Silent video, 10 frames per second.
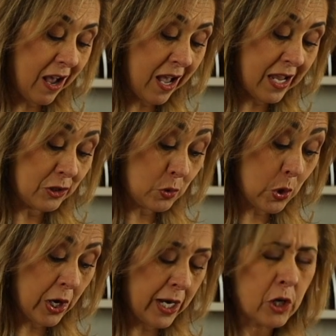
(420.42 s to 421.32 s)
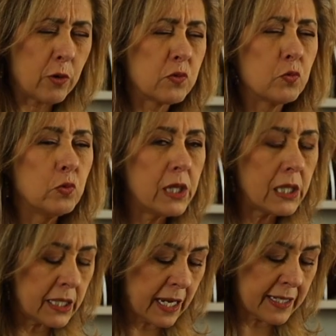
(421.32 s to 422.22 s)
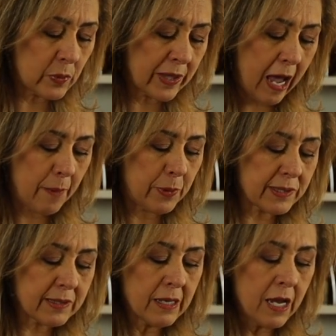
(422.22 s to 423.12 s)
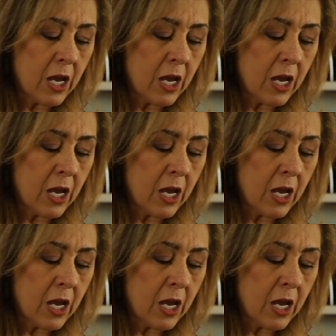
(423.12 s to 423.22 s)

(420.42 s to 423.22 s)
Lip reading: I adore, and it goes really nice with apples.